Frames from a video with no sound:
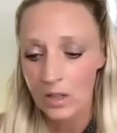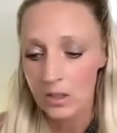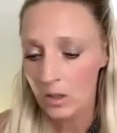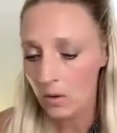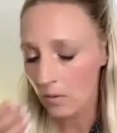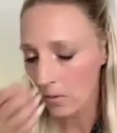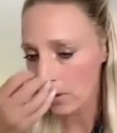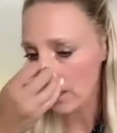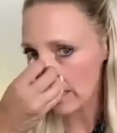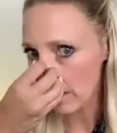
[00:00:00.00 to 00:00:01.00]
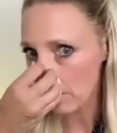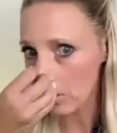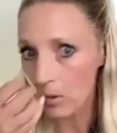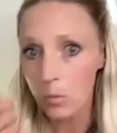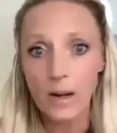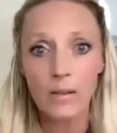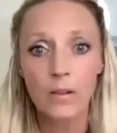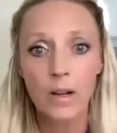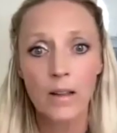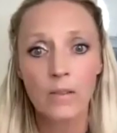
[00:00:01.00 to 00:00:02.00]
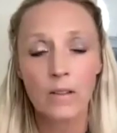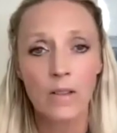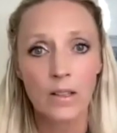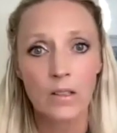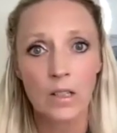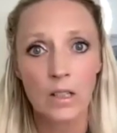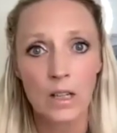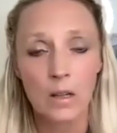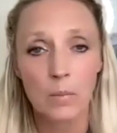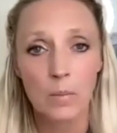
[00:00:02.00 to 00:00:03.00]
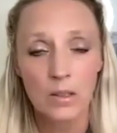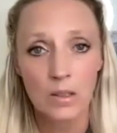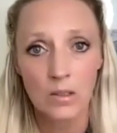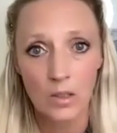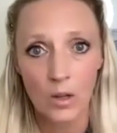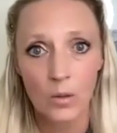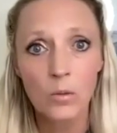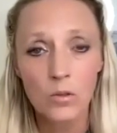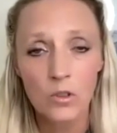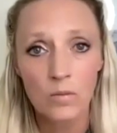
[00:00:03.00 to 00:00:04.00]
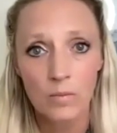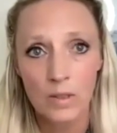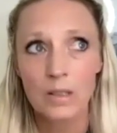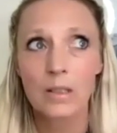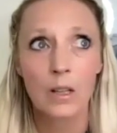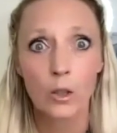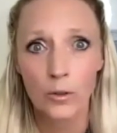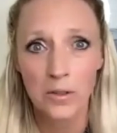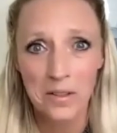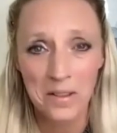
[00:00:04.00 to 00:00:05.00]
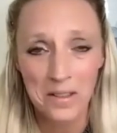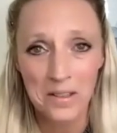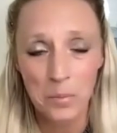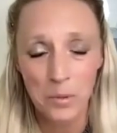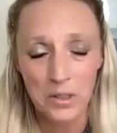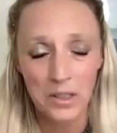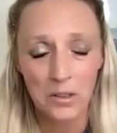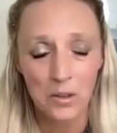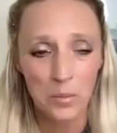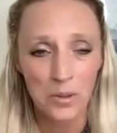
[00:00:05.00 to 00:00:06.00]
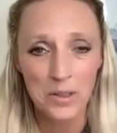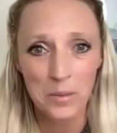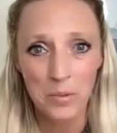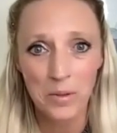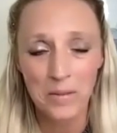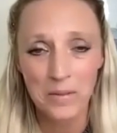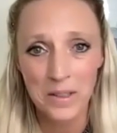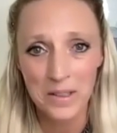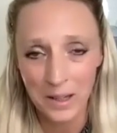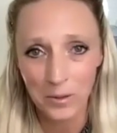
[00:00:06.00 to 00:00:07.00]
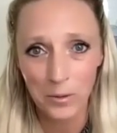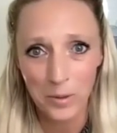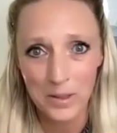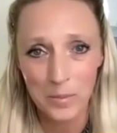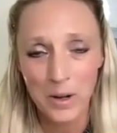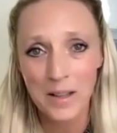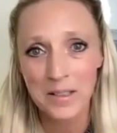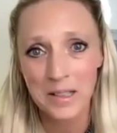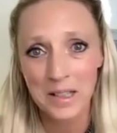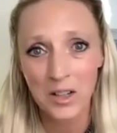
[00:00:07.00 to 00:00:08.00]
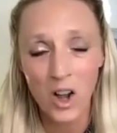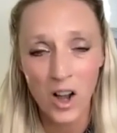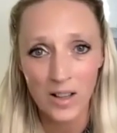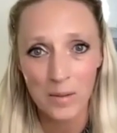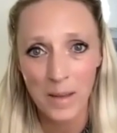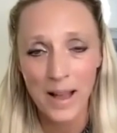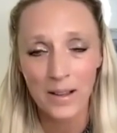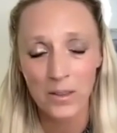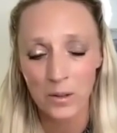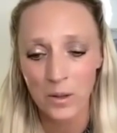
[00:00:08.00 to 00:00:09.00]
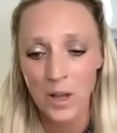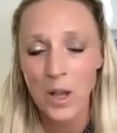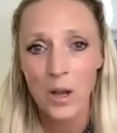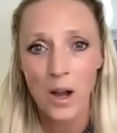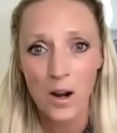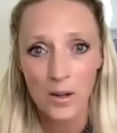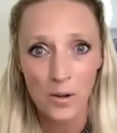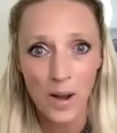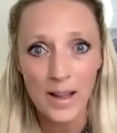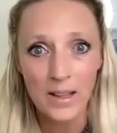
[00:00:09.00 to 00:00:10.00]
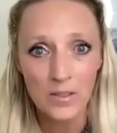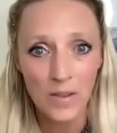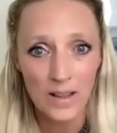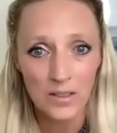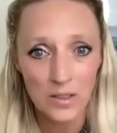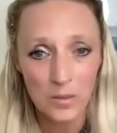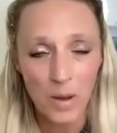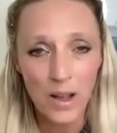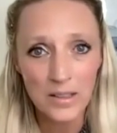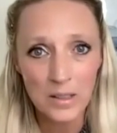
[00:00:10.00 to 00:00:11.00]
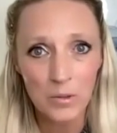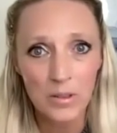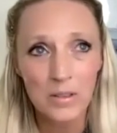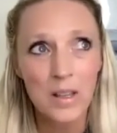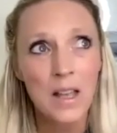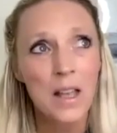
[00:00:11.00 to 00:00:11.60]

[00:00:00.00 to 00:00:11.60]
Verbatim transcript: So, for example, whenever I've invested in a business coach, since I learned this particular principle of the sacred reciprocity and calling back the ROI as fast as possible,